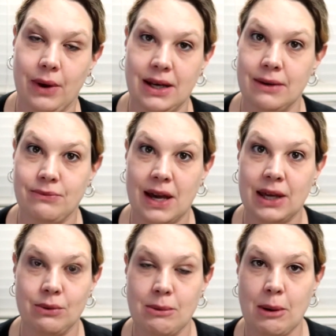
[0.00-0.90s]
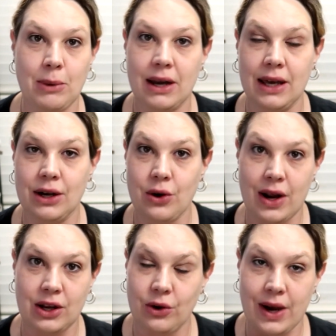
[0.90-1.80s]
and if I can remember how to enter
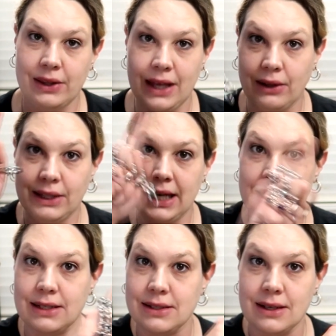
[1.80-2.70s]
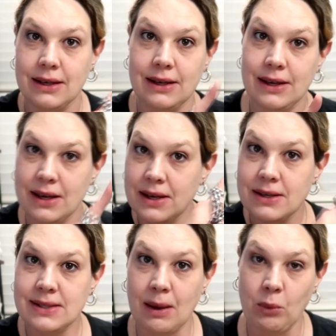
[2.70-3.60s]
it correctly, I'll link it
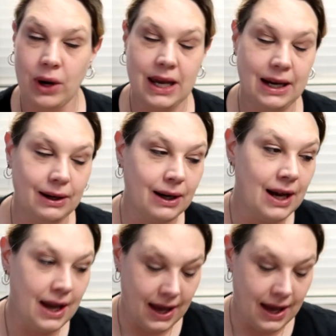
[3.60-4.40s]
somewhere here.